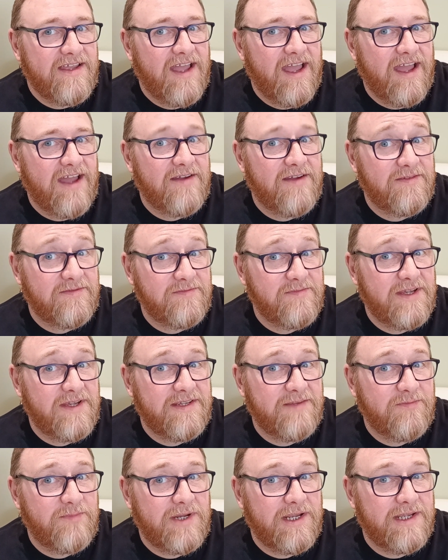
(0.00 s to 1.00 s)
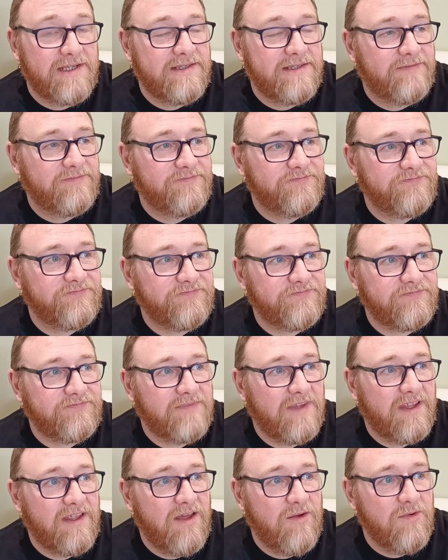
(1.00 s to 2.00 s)
Yeah, a bit depressing.
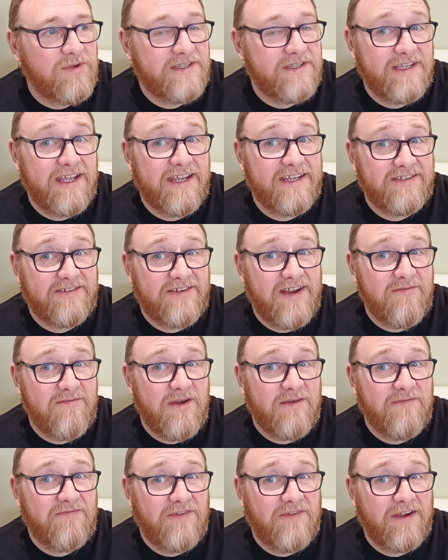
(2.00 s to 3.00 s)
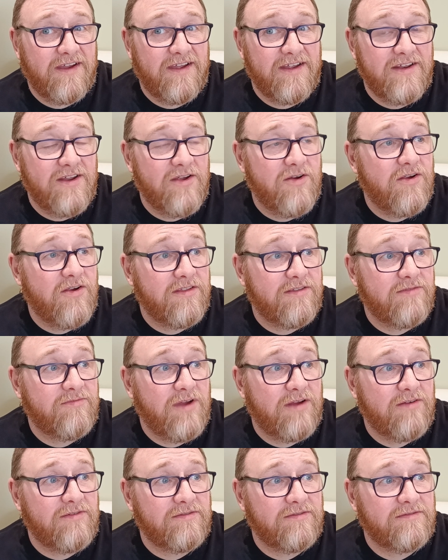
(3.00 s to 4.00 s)
They always say it's grim up fucking north.
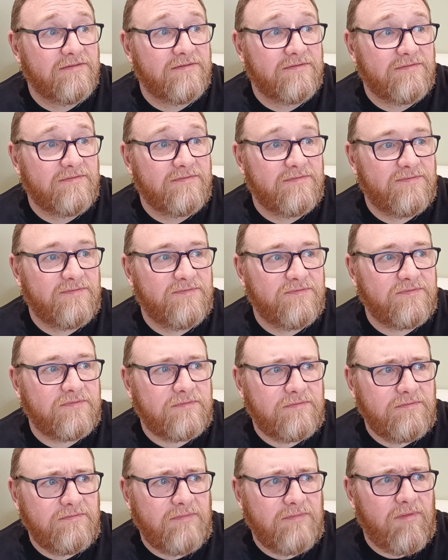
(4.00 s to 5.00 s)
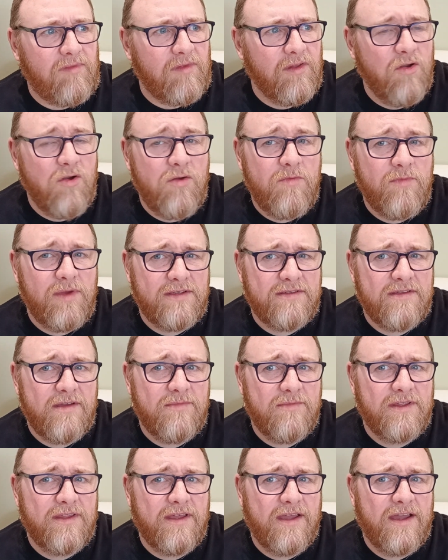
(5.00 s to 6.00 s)
Well, going by
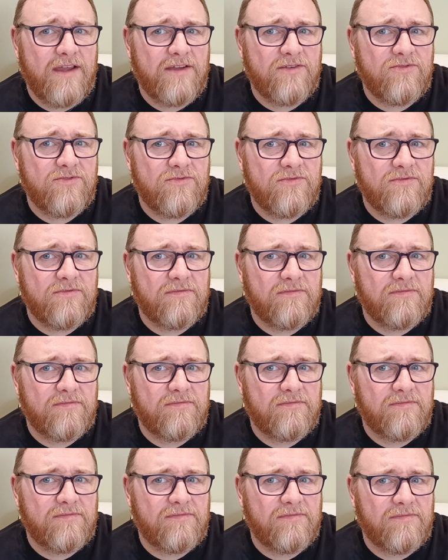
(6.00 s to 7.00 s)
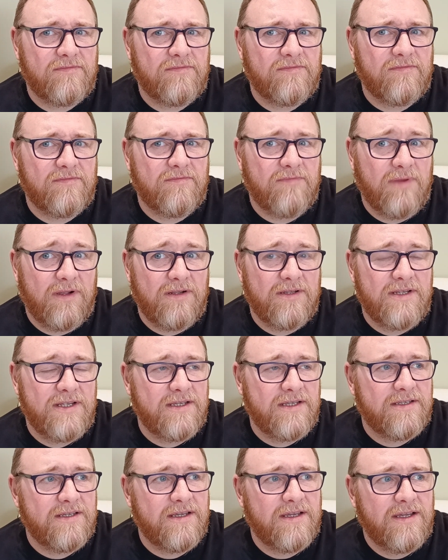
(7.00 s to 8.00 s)
some of the actual
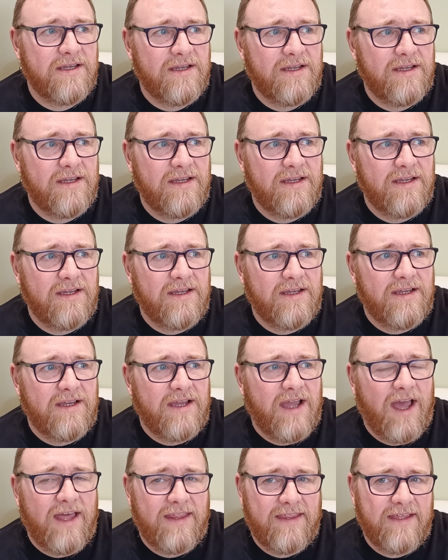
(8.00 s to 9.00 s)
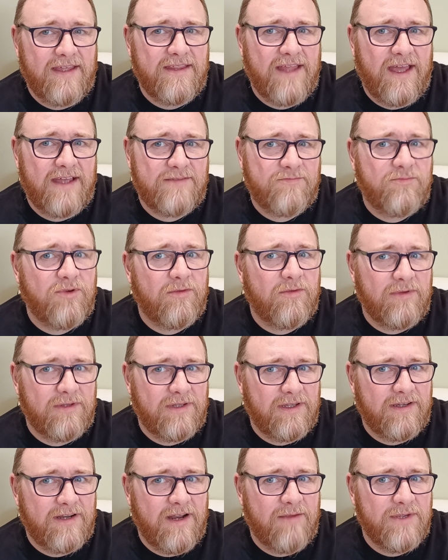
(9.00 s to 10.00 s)
buildings, I think that's
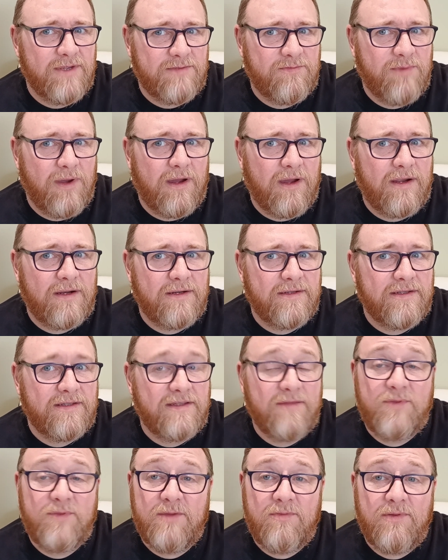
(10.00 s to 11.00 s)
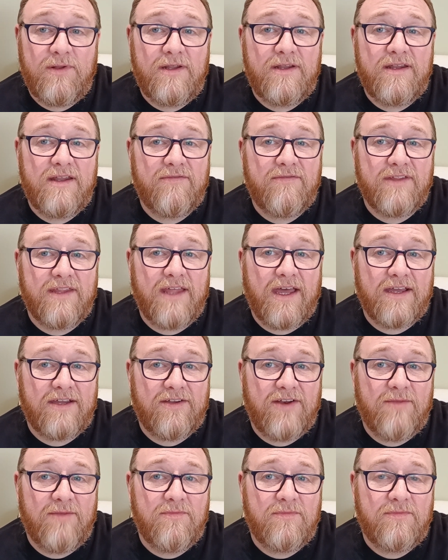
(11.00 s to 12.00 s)
probably the grimmest part. The people are never
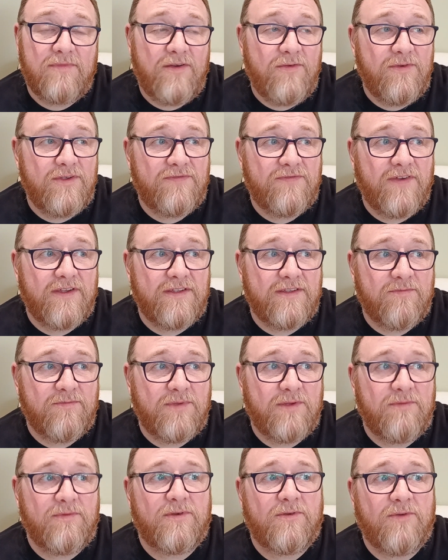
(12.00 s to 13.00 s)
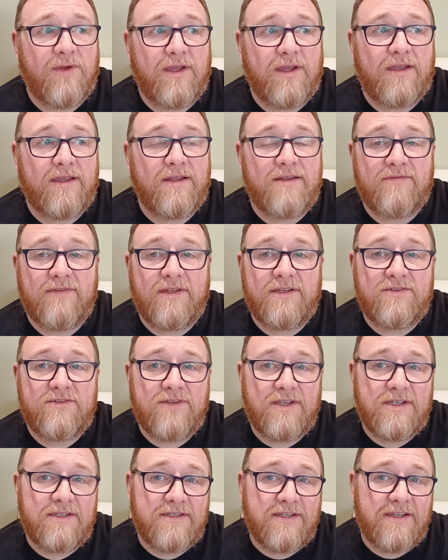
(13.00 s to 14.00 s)
that grim. I always find the people quite kind of
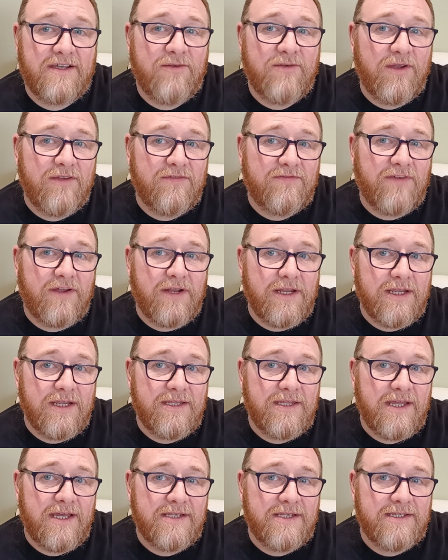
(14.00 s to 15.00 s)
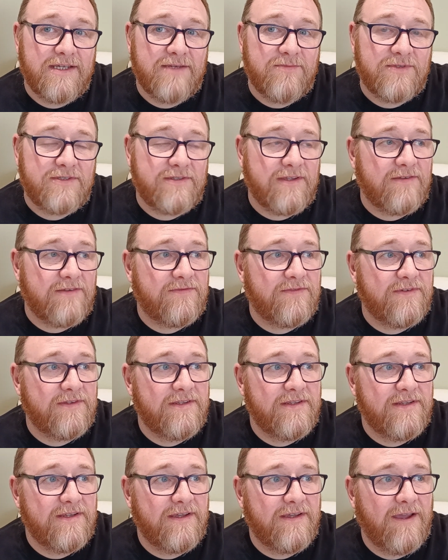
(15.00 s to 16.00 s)
interesting, quite funny and that type of stuff,
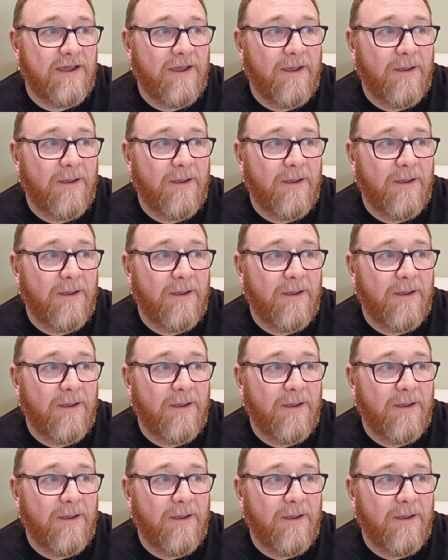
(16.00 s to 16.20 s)
and